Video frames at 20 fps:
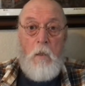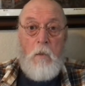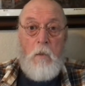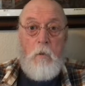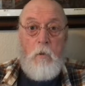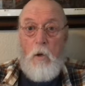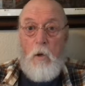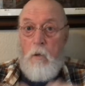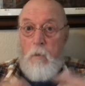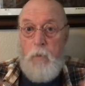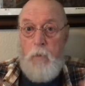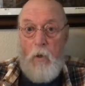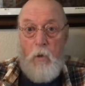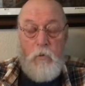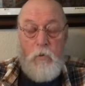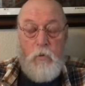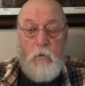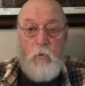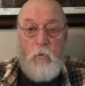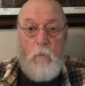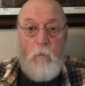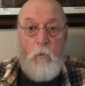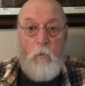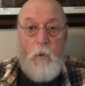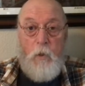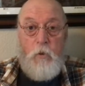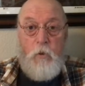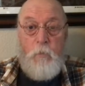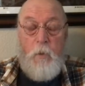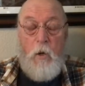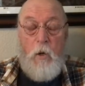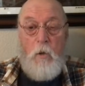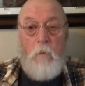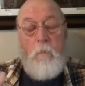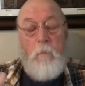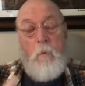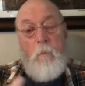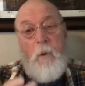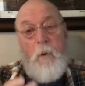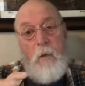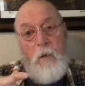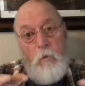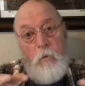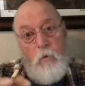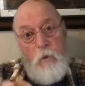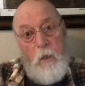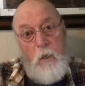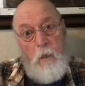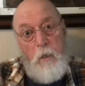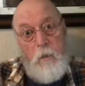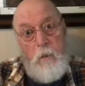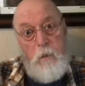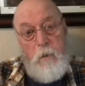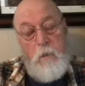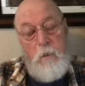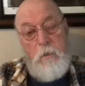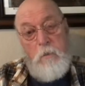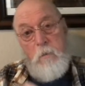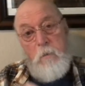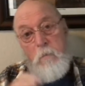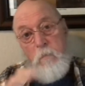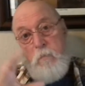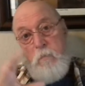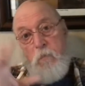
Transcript: The target parent's a normal range parent, but by creating these